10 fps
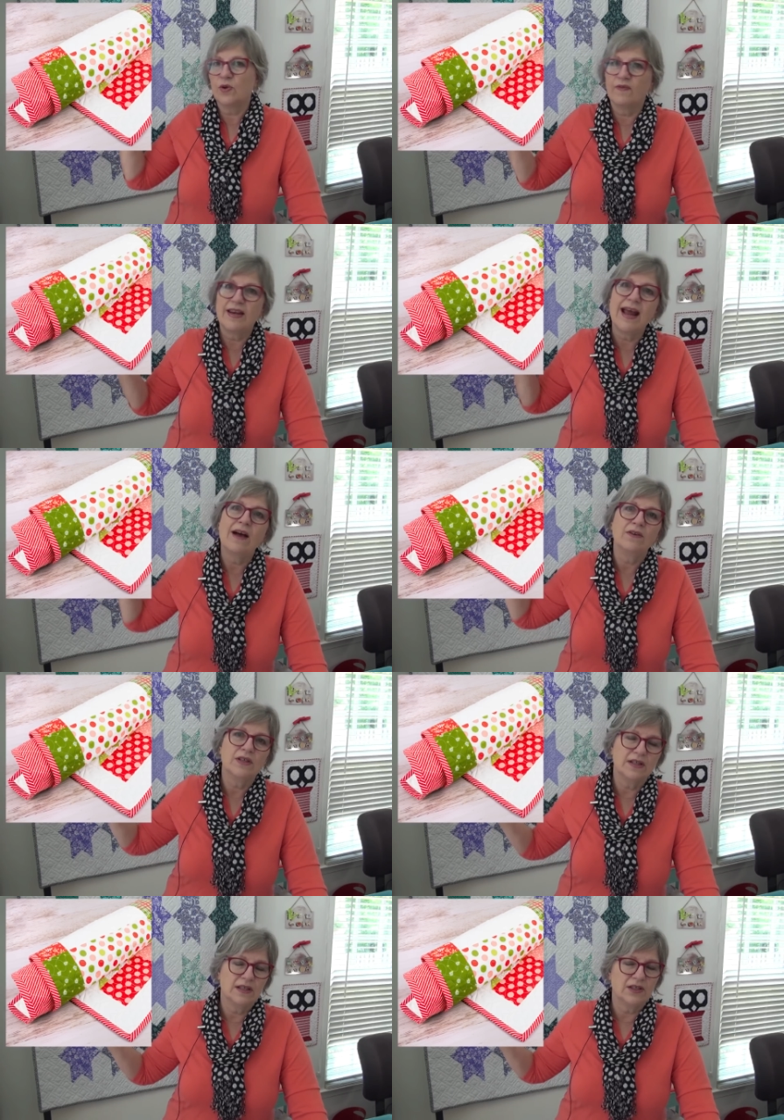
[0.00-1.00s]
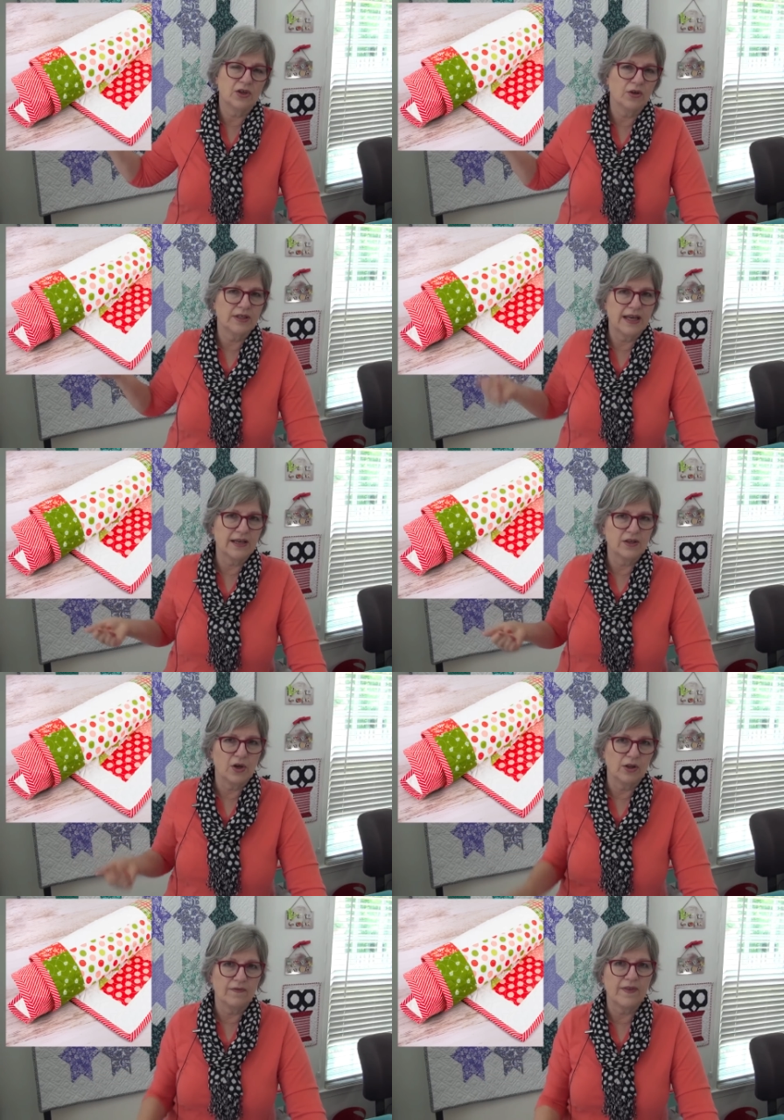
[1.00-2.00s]
of announce the start date and
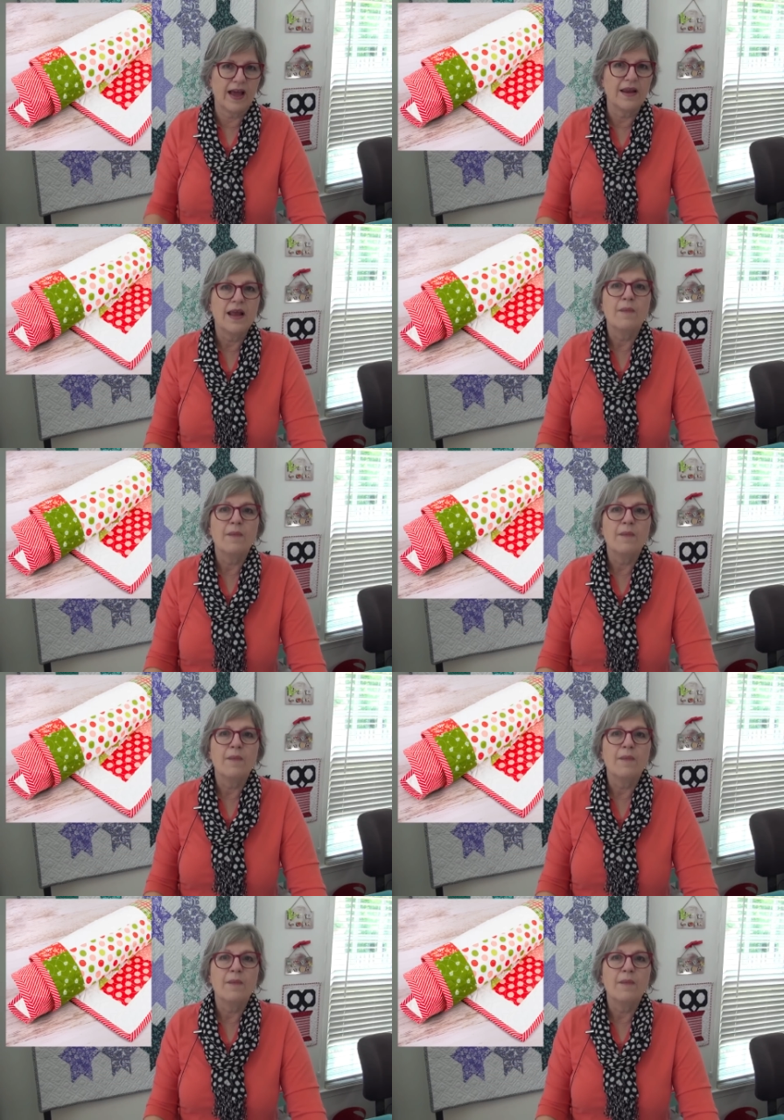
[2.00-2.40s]
all of that